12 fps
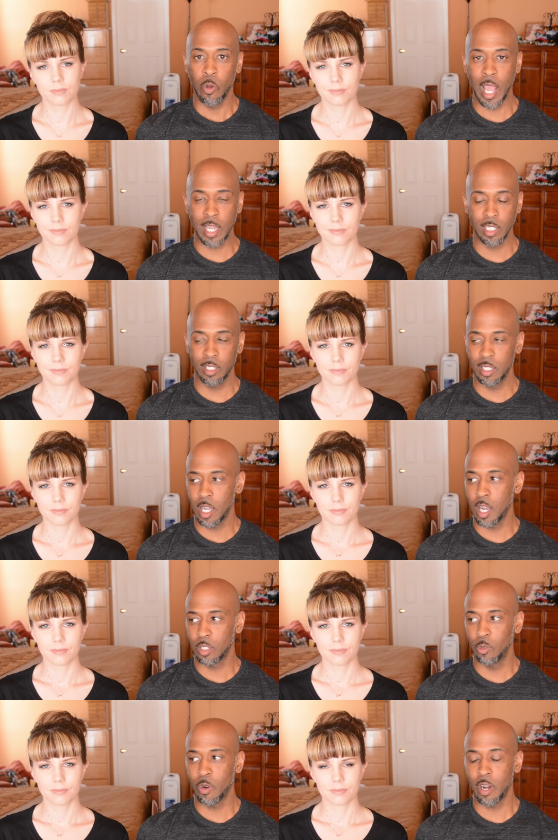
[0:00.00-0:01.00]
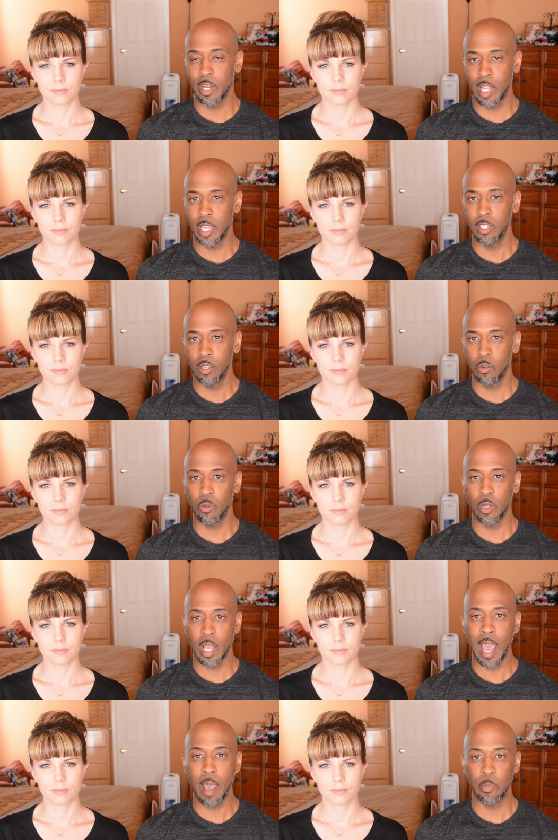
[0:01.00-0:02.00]
Speaker 1: We actually talked to our niece who
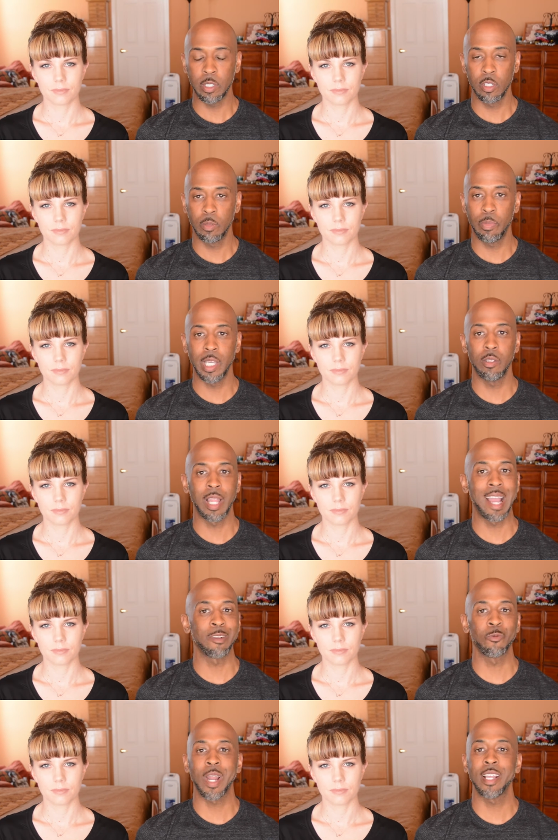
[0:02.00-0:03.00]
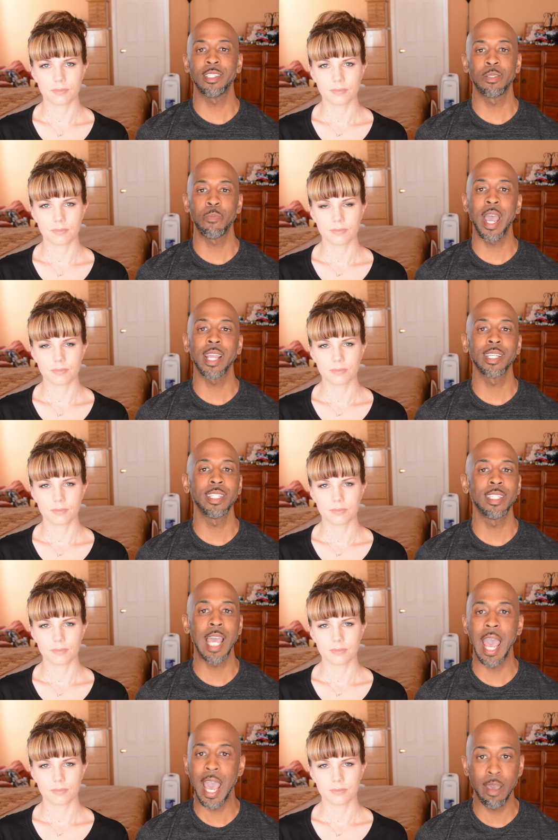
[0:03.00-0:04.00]
happens to be like right smack
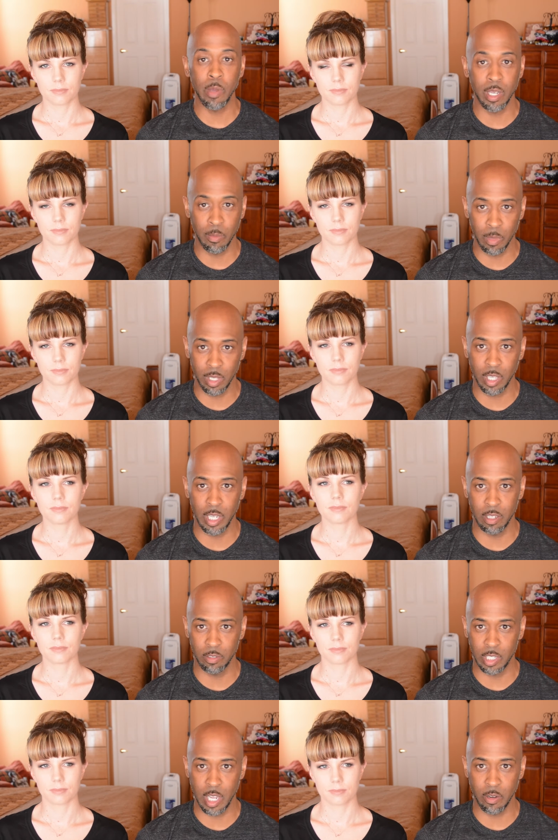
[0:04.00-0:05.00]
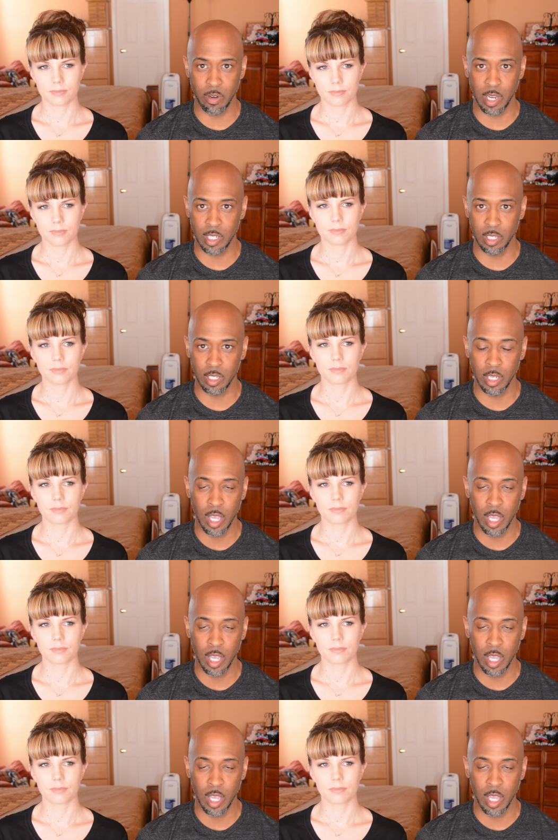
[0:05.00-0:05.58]
dab in the millennial generation.